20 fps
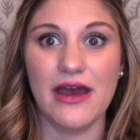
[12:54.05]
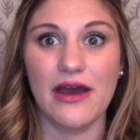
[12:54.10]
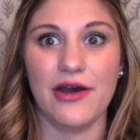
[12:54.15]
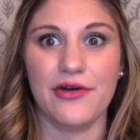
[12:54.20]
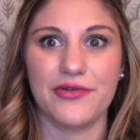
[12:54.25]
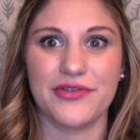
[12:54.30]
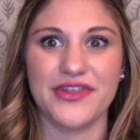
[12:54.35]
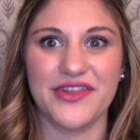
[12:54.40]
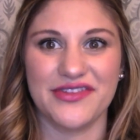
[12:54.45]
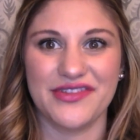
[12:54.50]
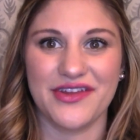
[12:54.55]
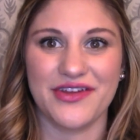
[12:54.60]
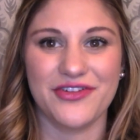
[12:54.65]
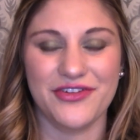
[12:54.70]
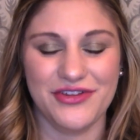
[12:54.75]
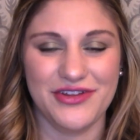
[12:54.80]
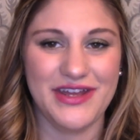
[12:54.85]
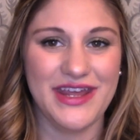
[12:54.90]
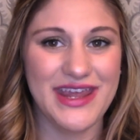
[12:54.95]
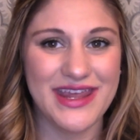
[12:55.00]
I was in the
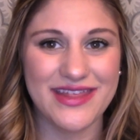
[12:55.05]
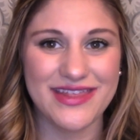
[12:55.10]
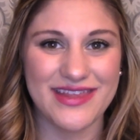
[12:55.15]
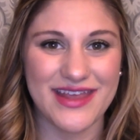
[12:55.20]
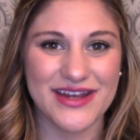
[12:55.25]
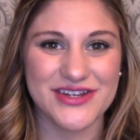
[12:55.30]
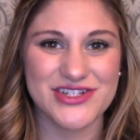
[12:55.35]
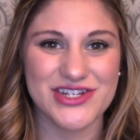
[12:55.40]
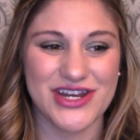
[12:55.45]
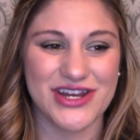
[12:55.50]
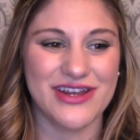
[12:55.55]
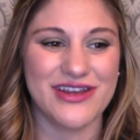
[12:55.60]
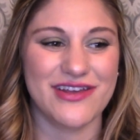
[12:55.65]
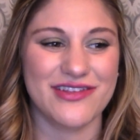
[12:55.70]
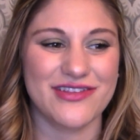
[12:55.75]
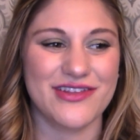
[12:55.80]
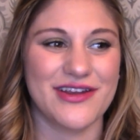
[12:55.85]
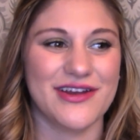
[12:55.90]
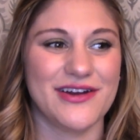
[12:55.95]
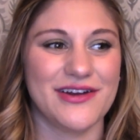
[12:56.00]
Clinique section
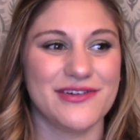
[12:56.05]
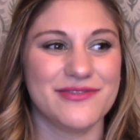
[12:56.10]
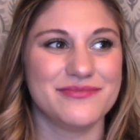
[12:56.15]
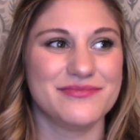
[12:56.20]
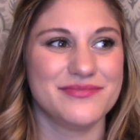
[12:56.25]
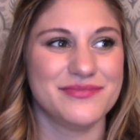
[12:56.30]
because they're